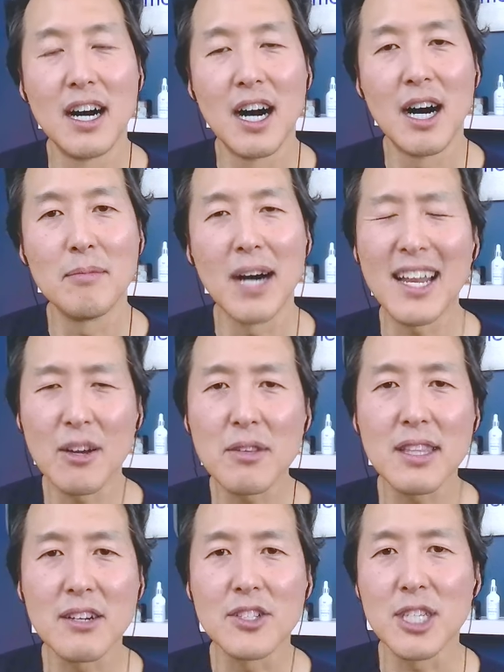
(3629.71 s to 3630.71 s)
Um, I know
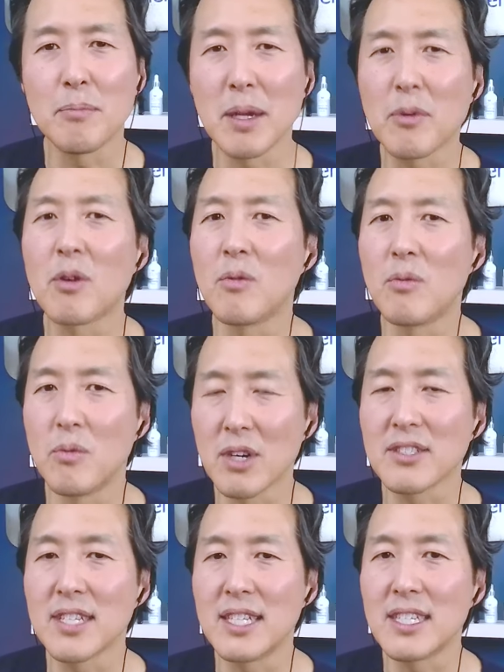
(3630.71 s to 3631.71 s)
that there's some people who are
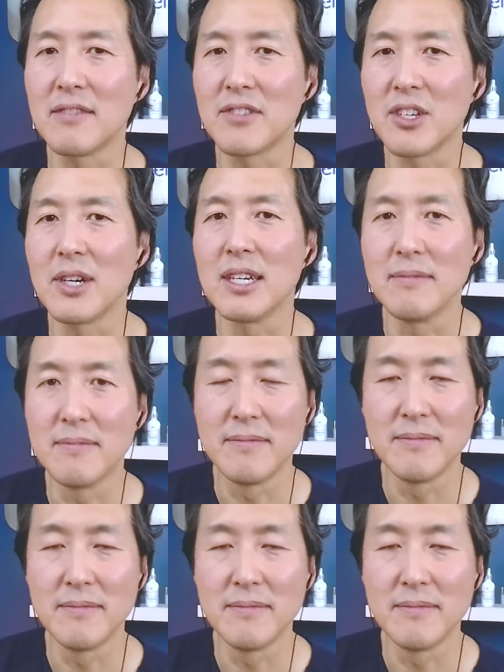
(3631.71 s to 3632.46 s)
real sensitive to it.